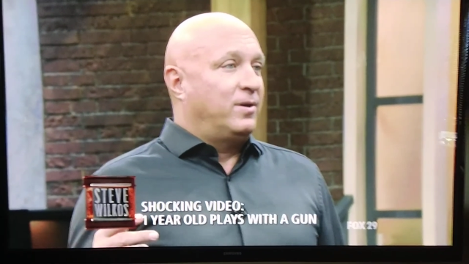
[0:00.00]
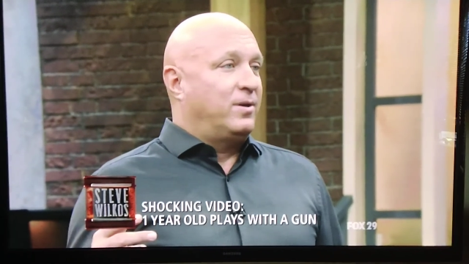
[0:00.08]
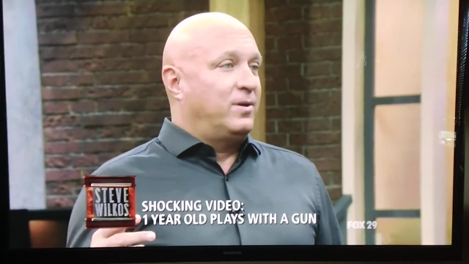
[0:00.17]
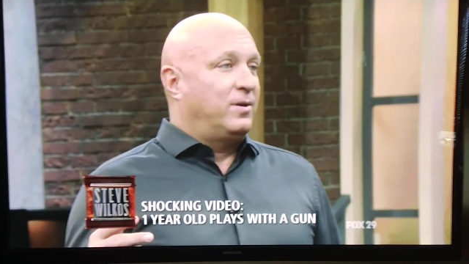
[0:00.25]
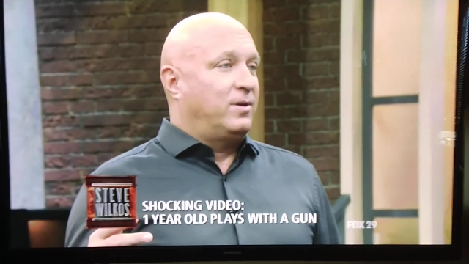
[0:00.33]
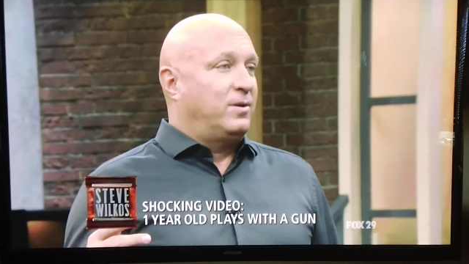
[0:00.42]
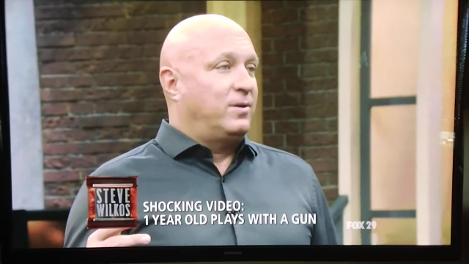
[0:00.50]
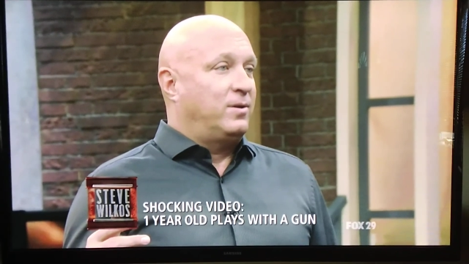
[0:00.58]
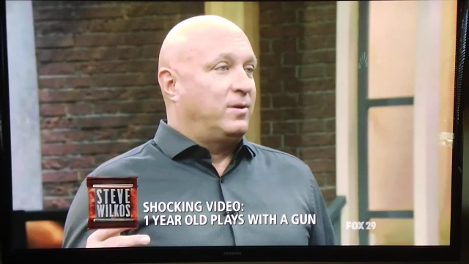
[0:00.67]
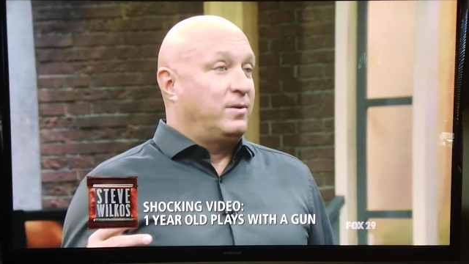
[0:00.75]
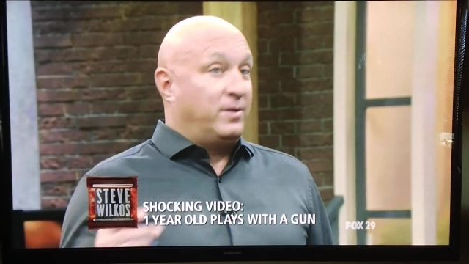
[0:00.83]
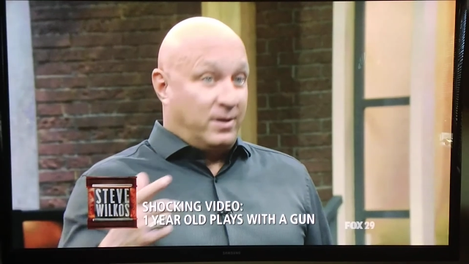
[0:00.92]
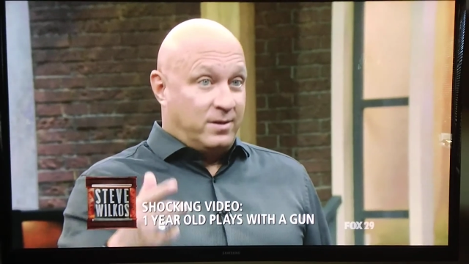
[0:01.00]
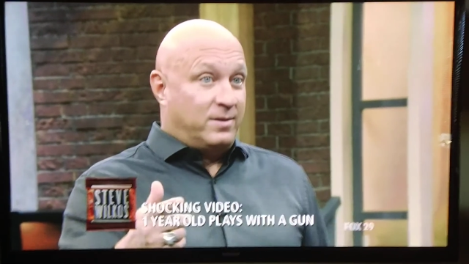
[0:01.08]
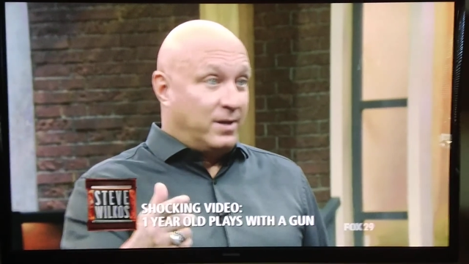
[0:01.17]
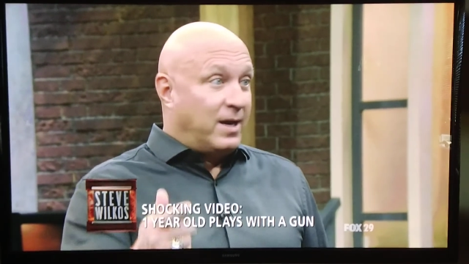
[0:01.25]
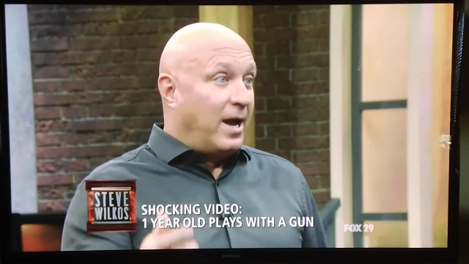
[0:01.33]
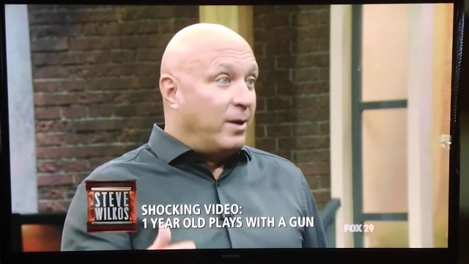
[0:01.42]
Who?
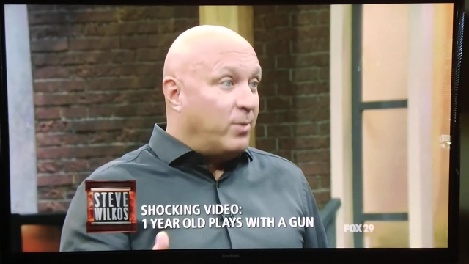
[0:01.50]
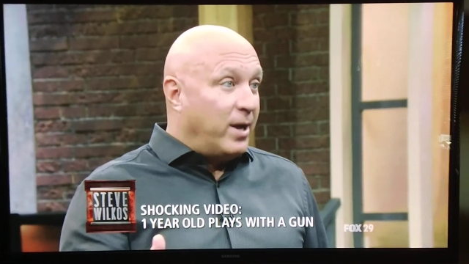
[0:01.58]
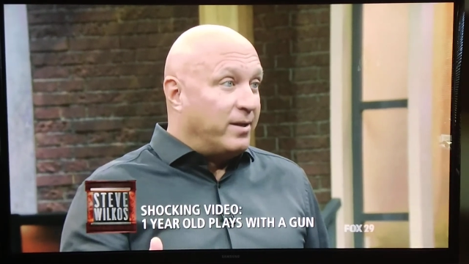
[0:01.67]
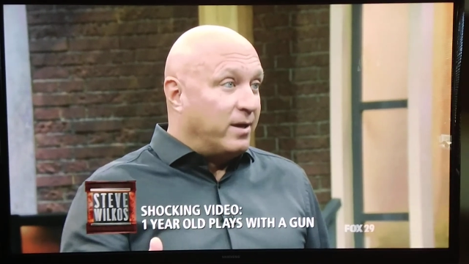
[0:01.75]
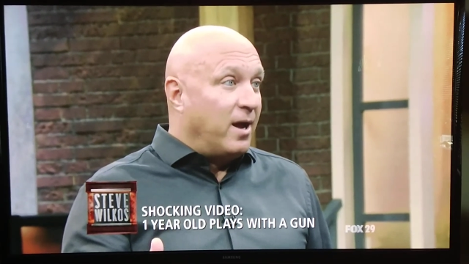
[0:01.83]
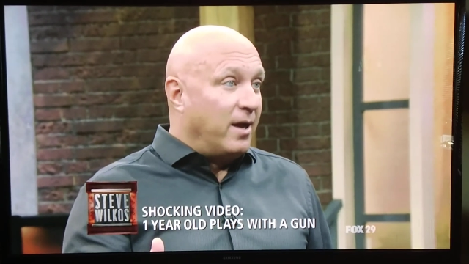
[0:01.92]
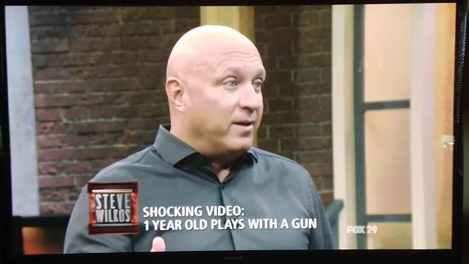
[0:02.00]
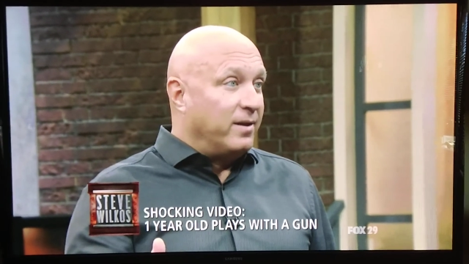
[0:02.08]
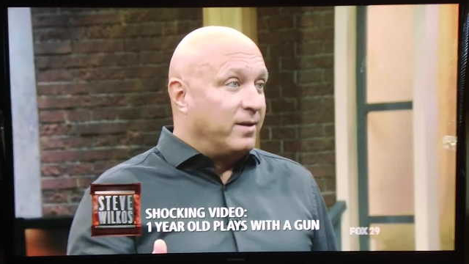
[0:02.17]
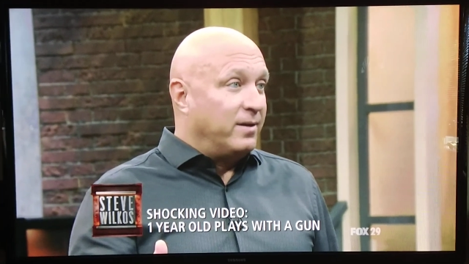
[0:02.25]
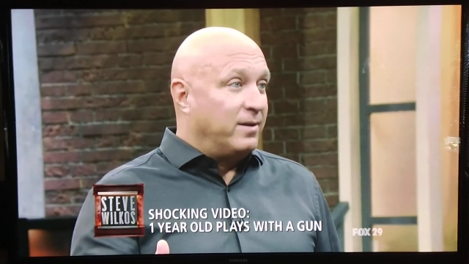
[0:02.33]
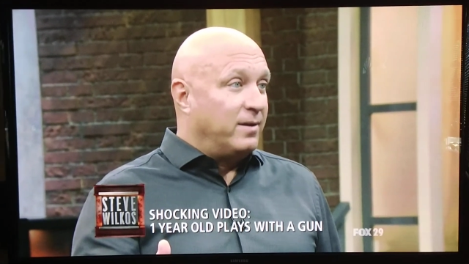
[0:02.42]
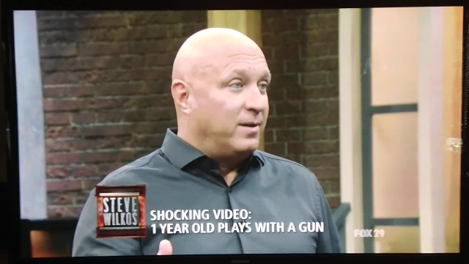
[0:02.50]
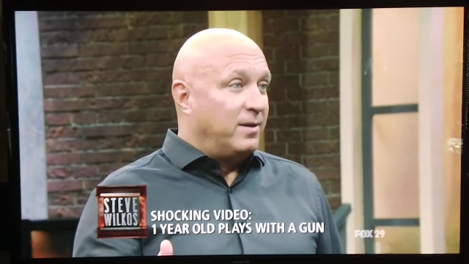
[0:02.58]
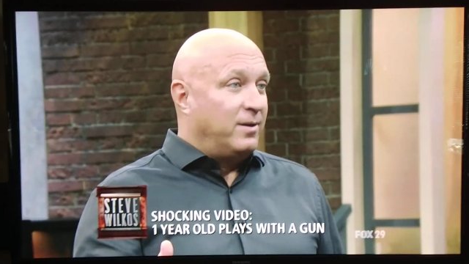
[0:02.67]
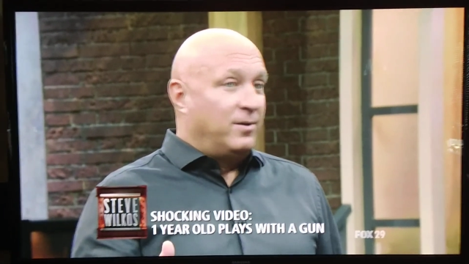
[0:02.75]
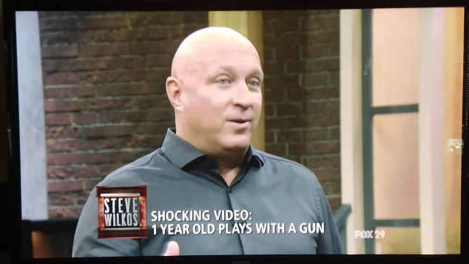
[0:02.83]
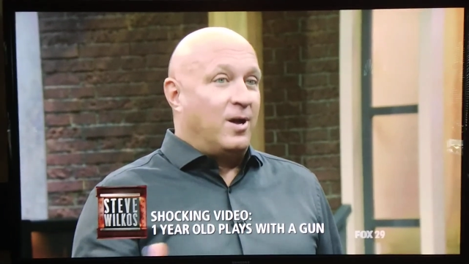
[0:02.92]
The guy who had the gun. Oh, no?
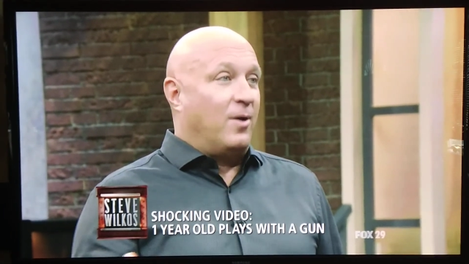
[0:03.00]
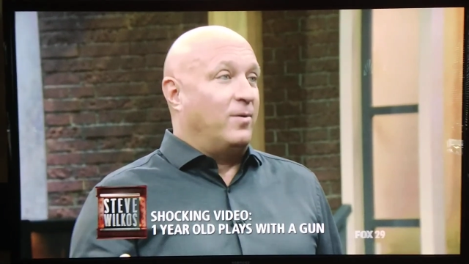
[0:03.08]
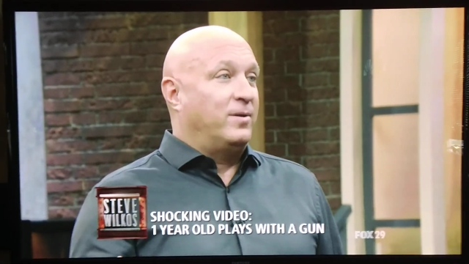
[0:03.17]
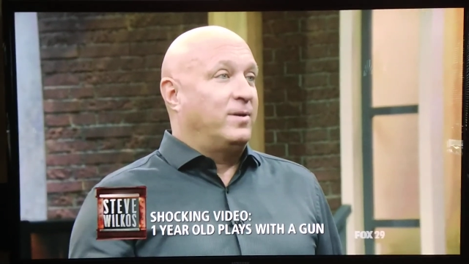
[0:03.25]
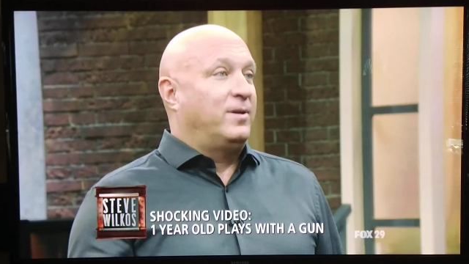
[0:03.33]
No.